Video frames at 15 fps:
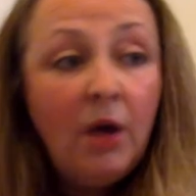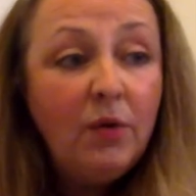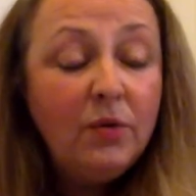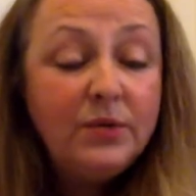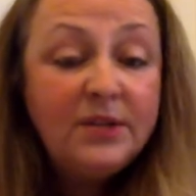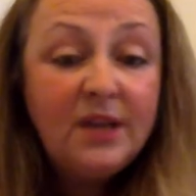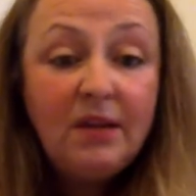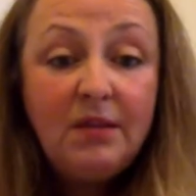
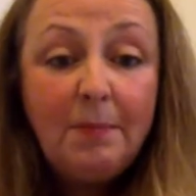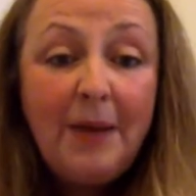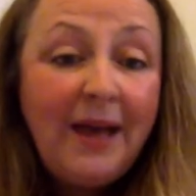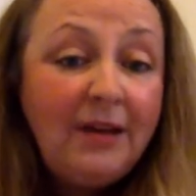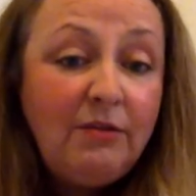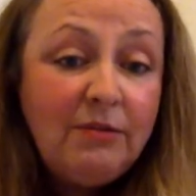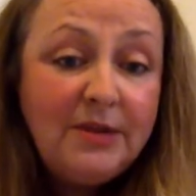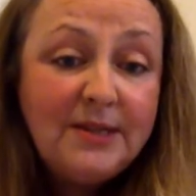Also, the
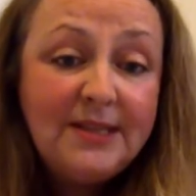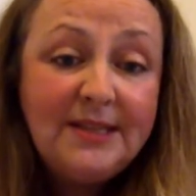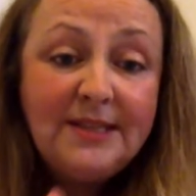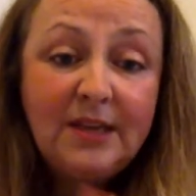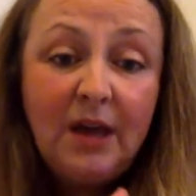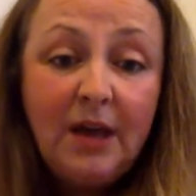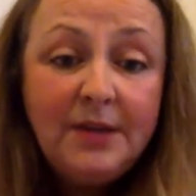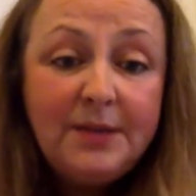pancreas
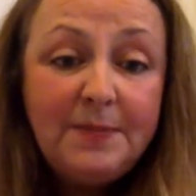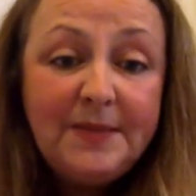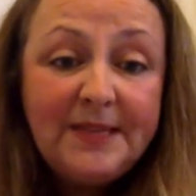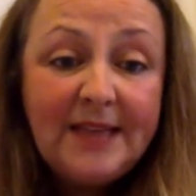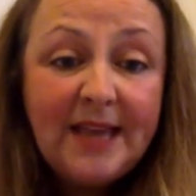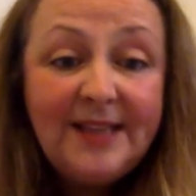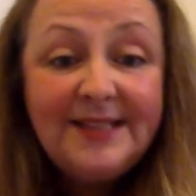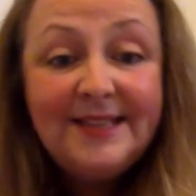isn't going to be
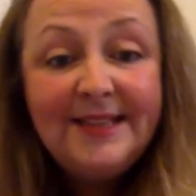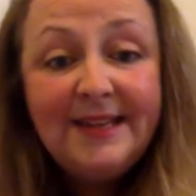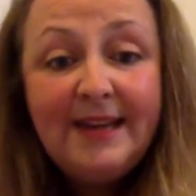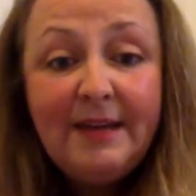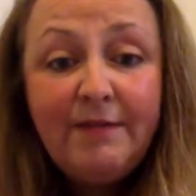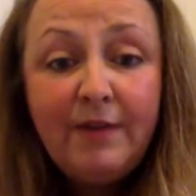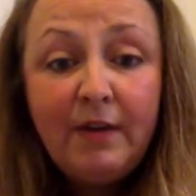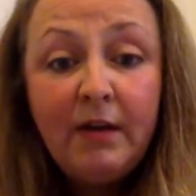saying to the
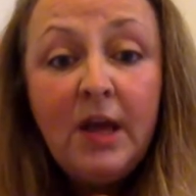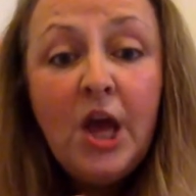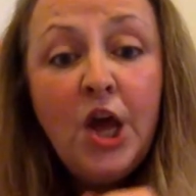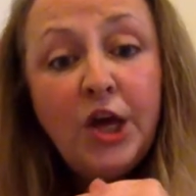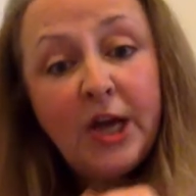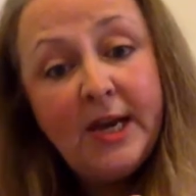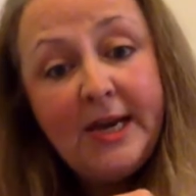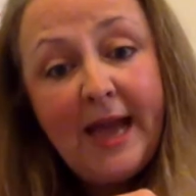liver,
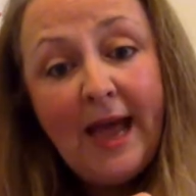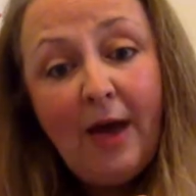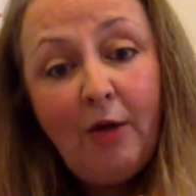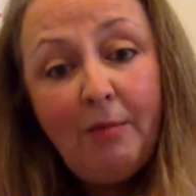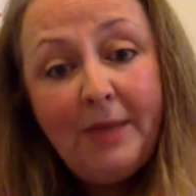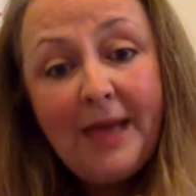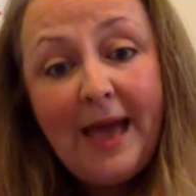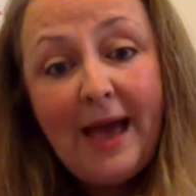can you
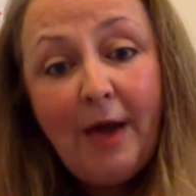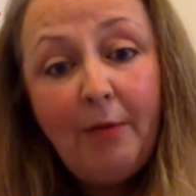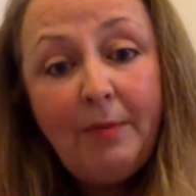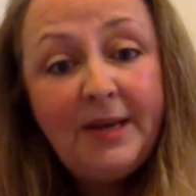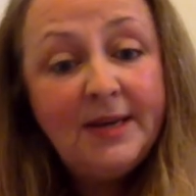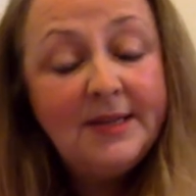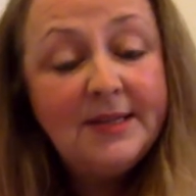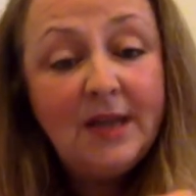help me out
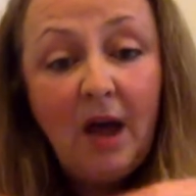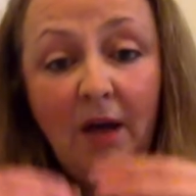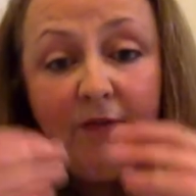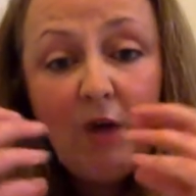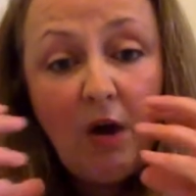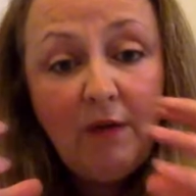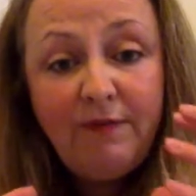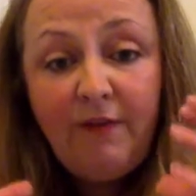because I've
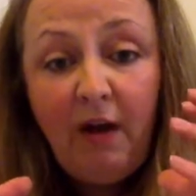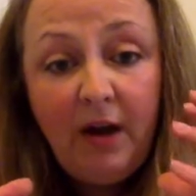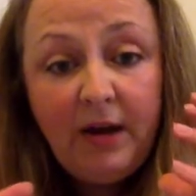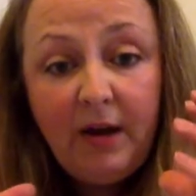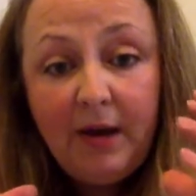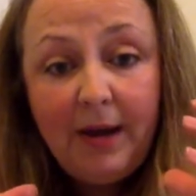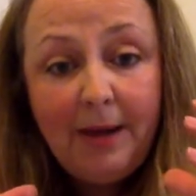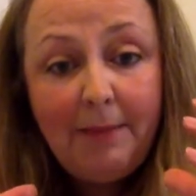got a
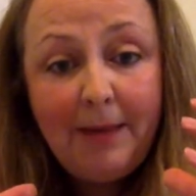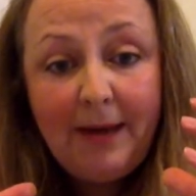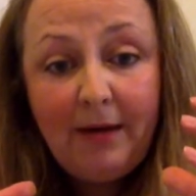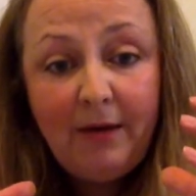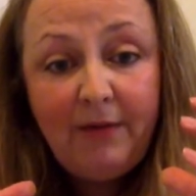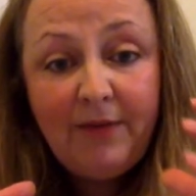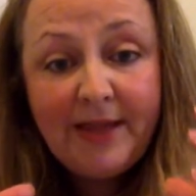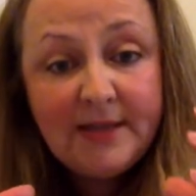finite
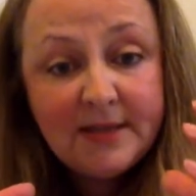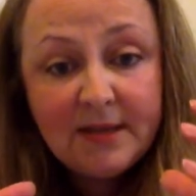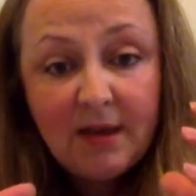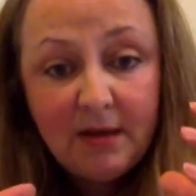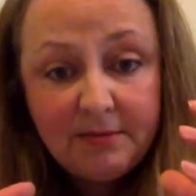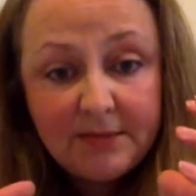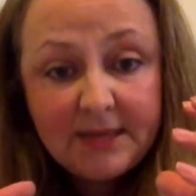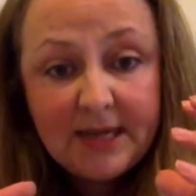amount of
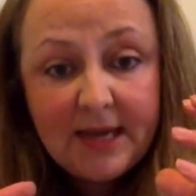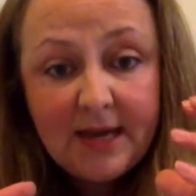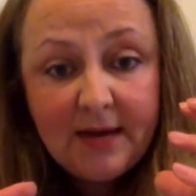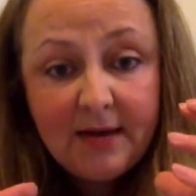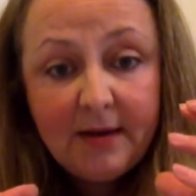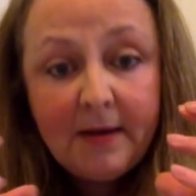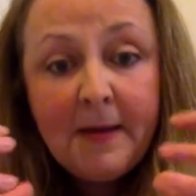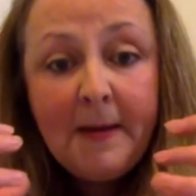enzymes
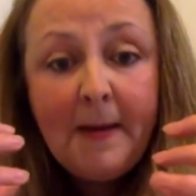here.